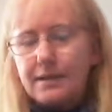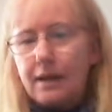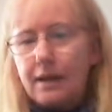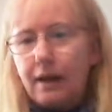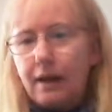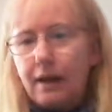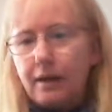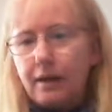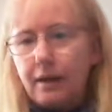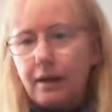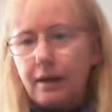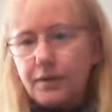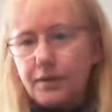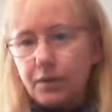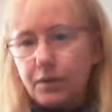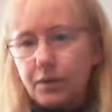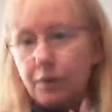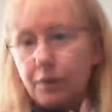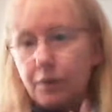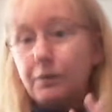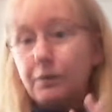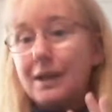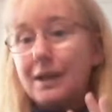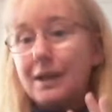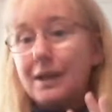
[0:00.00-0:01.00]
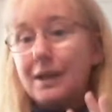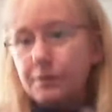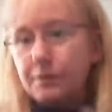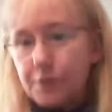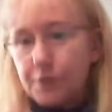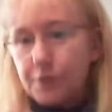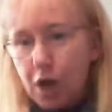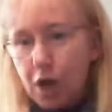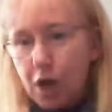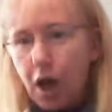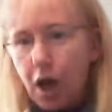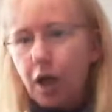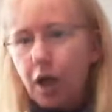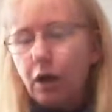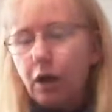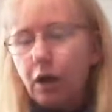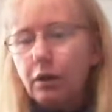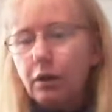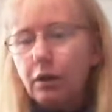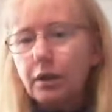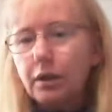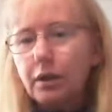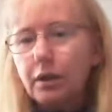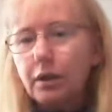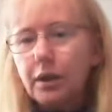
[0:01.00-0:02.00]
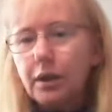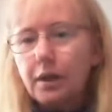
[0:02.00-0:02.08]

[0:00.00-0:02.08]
the reflective dialogue.